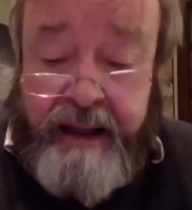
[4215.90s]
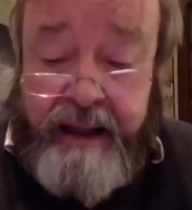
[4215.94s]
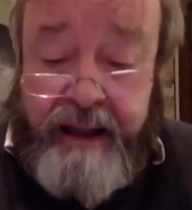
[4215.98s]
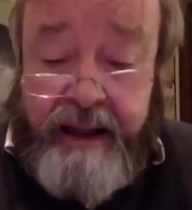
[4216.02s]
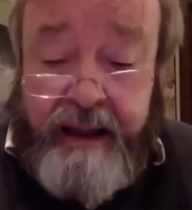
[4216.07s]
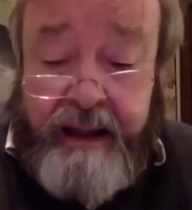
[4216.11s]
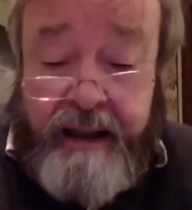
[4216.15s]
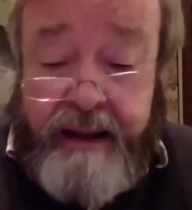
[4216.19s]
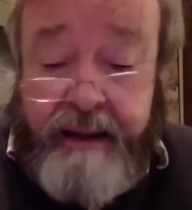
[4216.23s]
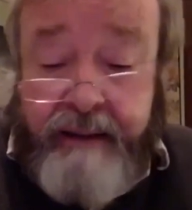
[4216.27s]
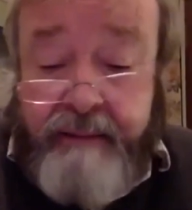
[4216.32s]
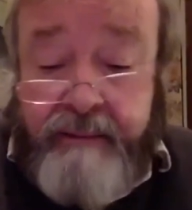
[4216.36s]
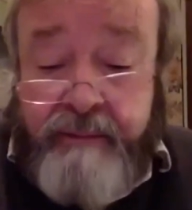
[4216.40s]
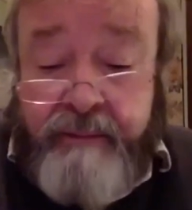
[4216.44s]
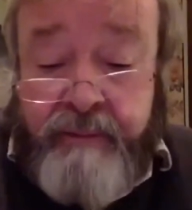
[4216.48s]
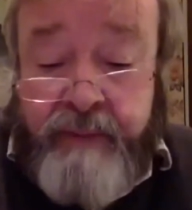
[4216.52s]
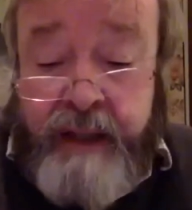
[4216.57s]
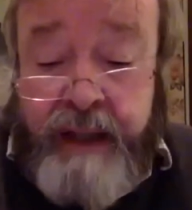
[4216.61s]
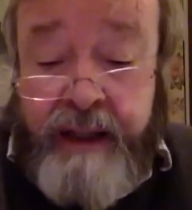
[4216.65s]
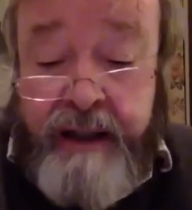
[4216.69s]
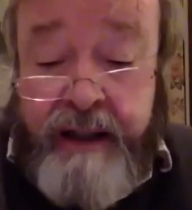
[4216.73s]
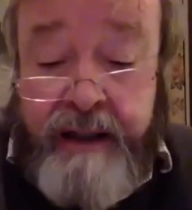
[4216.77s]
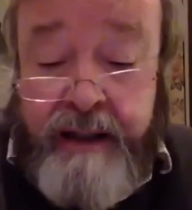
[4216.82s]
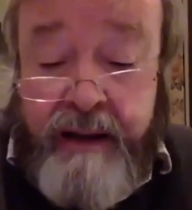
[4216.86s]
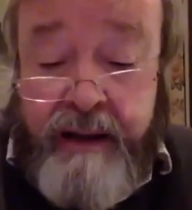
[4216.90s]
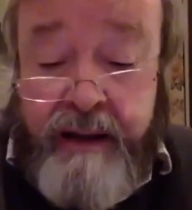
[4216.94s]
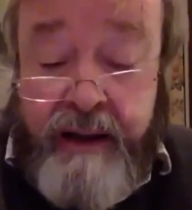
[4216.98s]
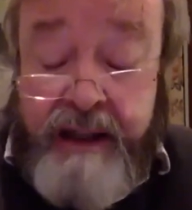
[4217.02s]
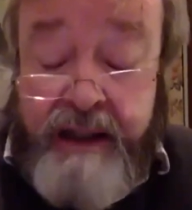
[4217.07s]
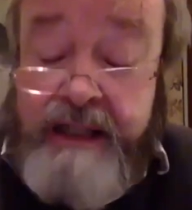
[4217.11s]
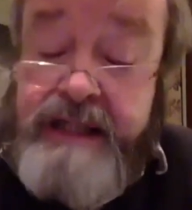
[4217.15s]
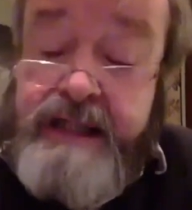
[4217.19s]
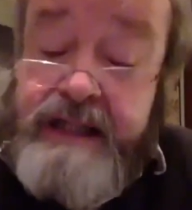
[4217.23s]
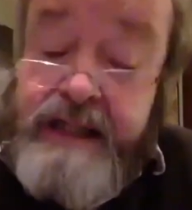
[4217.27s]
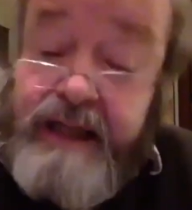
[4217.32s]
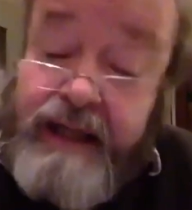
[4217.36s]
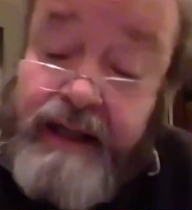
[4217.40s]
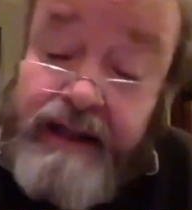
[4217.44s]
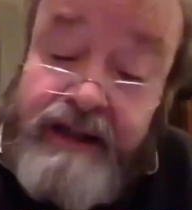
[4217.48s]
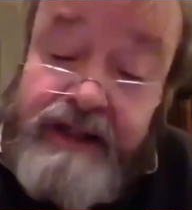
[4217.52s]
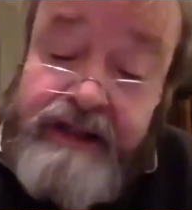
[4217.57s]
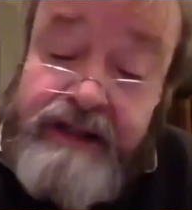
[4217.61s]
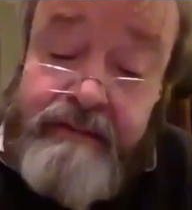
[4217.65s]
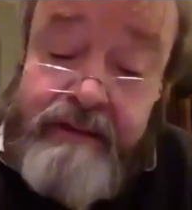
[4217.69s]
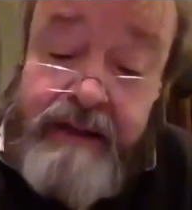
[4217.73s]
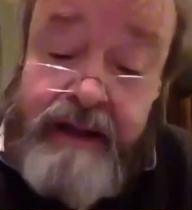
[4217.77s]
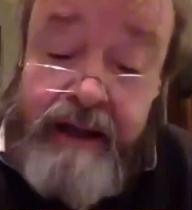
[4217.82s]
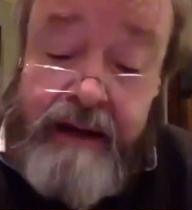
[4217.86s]
hard to say
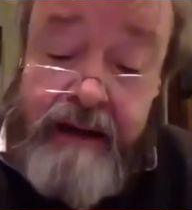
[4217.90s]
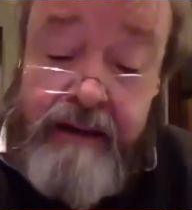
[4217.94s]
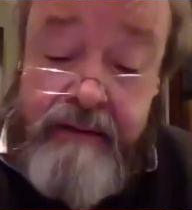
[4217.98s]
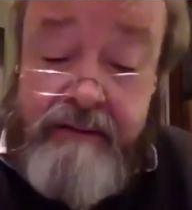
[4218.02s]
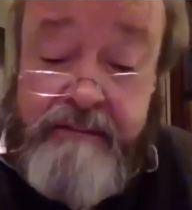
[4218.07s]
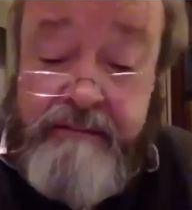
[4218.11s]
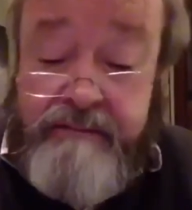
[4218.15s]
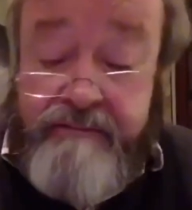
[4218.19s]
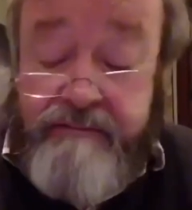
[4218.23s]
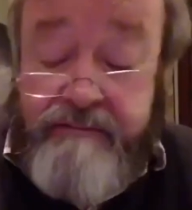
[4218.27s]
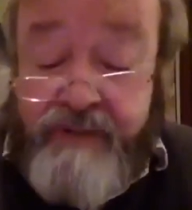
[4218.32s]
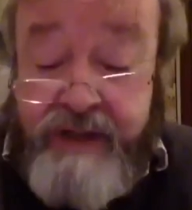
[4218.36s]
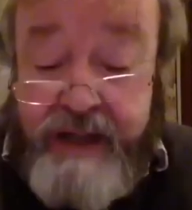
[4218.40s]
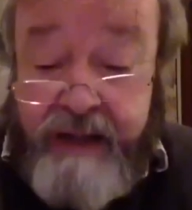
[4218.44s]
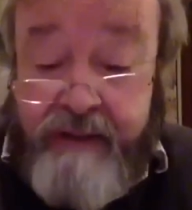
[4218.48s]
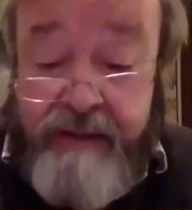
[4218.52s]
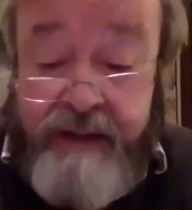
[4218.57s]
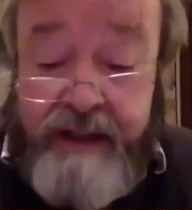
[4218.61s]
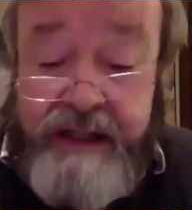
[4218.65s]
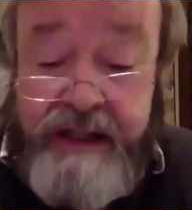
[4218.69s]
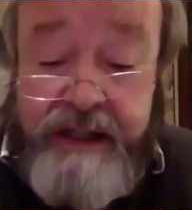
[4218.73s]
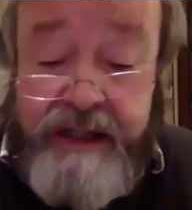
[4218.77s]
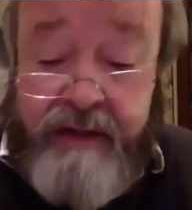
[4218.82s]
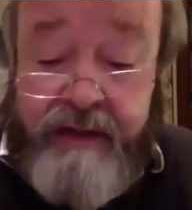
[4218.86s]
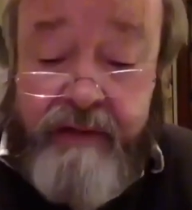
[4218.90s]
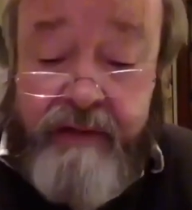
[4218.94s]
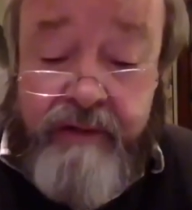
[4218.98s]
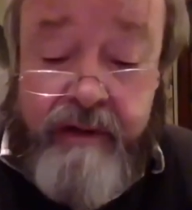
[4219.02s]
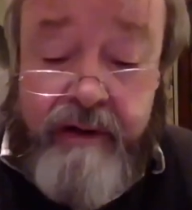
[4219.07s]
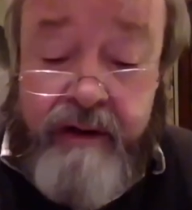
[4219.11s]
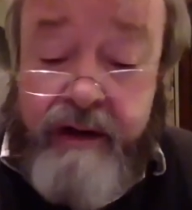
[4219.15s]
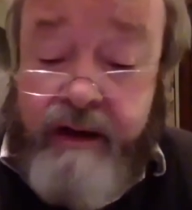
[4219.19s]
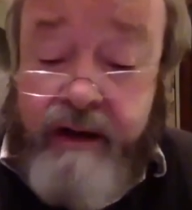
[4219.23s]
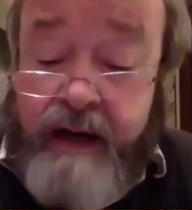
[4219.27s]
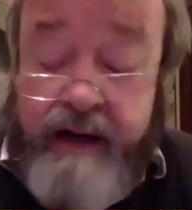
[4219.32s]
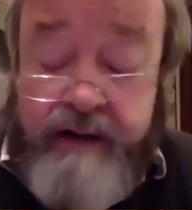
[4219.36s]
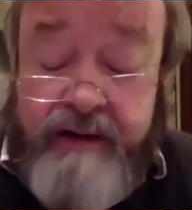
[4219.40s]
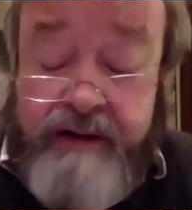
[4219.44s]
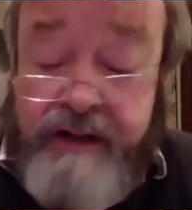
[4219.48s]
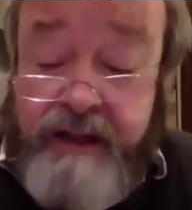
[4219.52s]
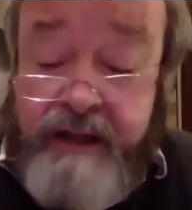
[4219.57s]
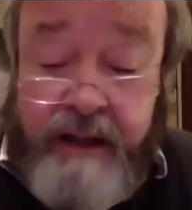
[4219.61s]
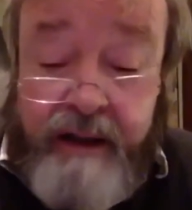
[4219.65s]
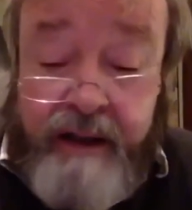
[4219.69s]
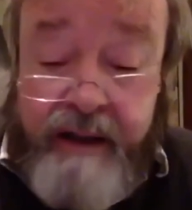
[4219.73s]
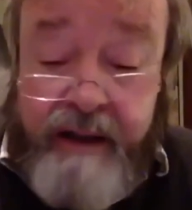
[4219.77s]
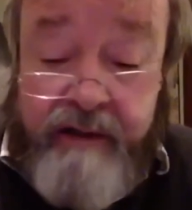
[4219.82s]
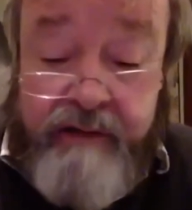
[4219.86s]
this without sounding
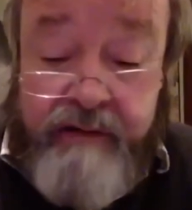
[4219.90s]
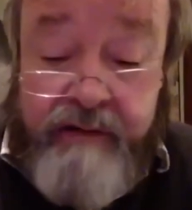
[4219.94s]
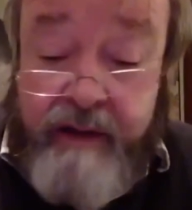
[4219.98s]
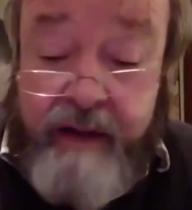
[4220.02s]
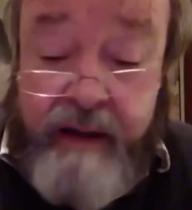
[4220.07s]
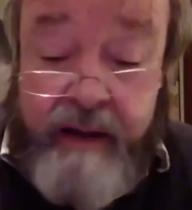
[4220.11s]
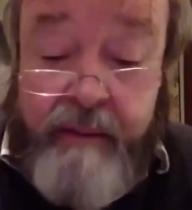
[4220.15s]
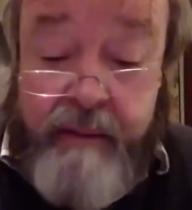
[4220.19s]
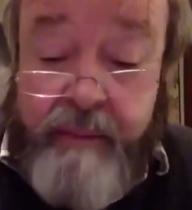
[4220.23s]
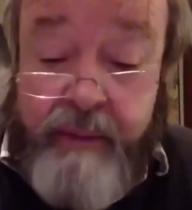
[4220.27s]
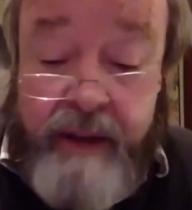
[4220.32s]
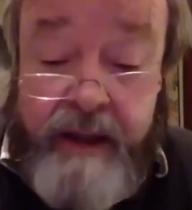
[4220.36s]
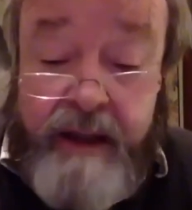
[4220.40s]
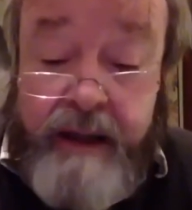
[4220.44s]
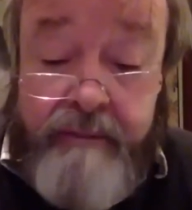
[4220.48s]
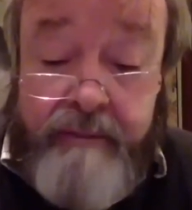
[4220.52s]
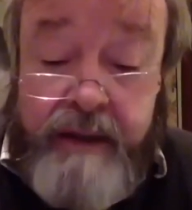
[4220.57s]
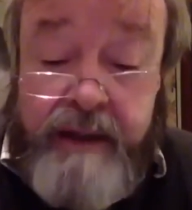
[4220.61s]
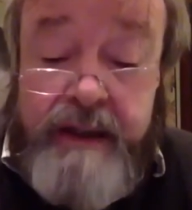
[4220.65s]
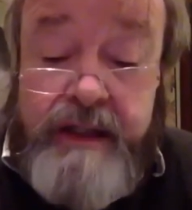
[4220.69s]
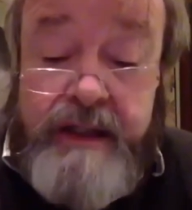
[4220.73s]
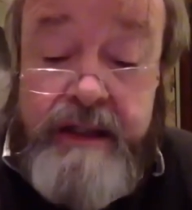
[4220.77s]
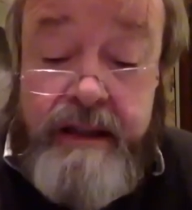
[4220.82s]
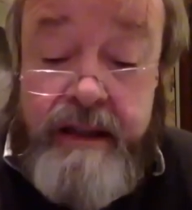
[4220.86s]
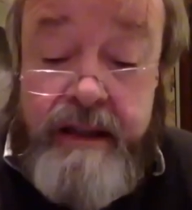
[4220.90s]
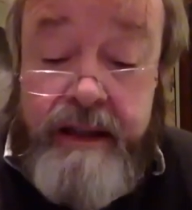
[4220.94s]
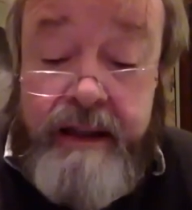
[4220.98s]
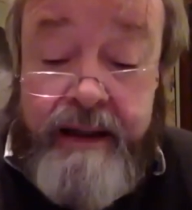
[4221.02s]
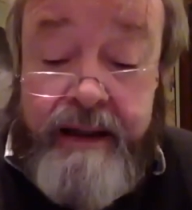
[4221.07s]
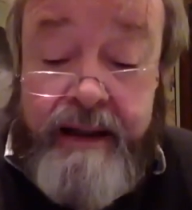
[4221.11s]
self-congratulatory, but I mean,